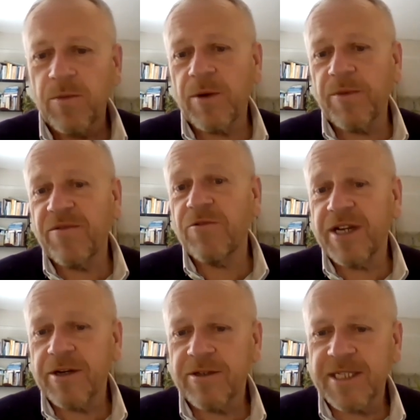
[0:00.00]
Well, we've
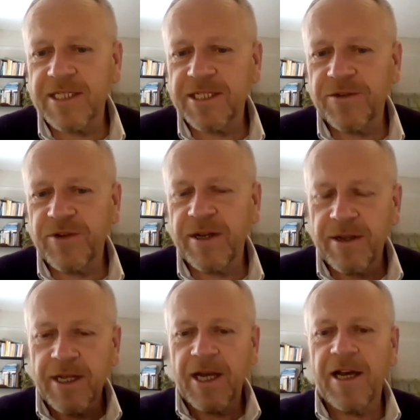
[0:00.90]
already contacted you
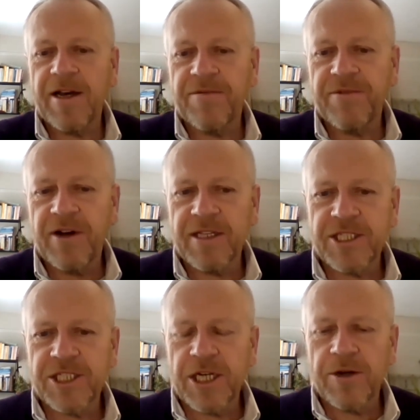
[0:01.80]
really via the
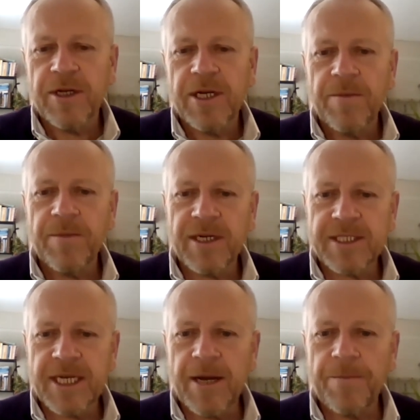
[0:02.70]
show, but